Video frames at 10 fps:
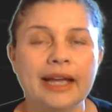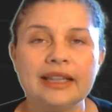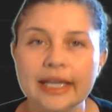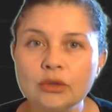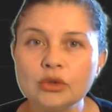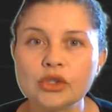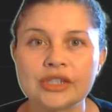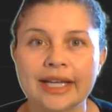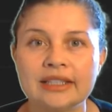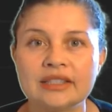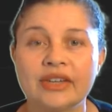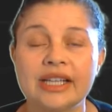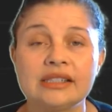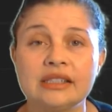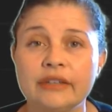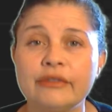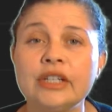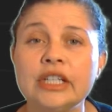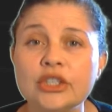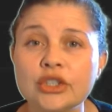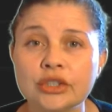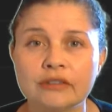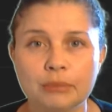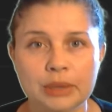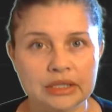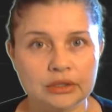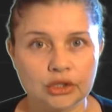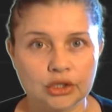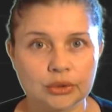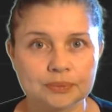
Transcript: And that also satisfies the definition of P and Q,